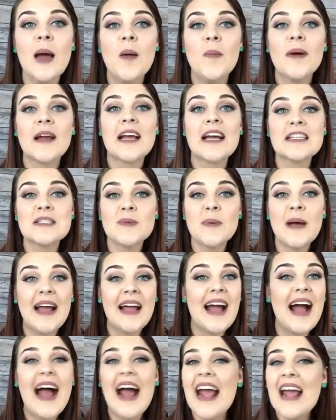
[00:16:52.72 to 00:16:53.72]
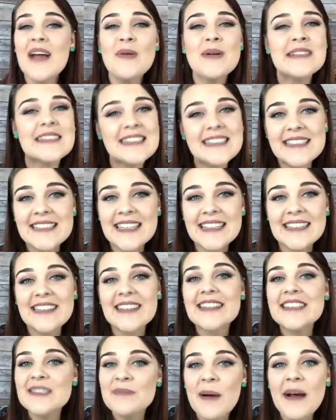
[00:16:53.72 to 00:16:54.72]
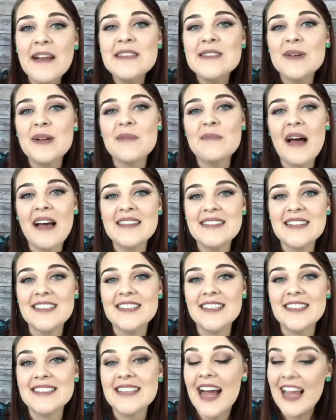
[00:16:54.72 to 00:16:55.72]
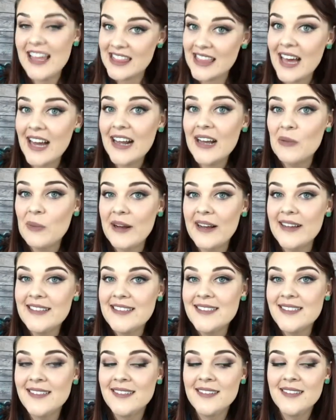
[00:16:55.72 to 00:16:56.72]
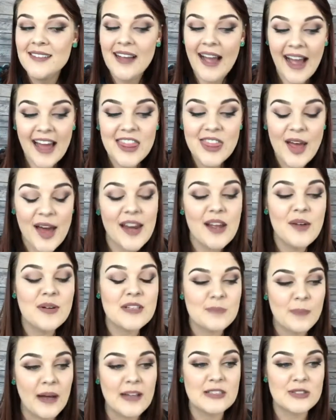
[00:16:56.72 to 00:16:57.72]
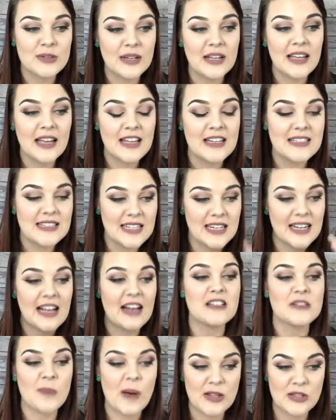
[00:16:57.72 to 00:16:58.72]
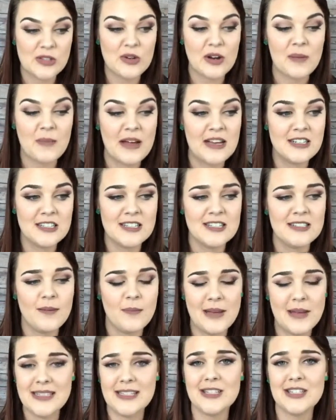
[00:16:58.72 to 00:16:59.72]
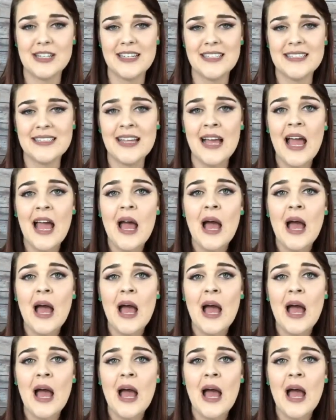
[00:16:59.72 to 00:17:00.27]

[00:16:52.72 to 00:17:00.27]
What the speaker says: but guess what? I wasn't sending sponsoring messages. I thought I was. I thought I was sponsoring and sending out sponsoring messages,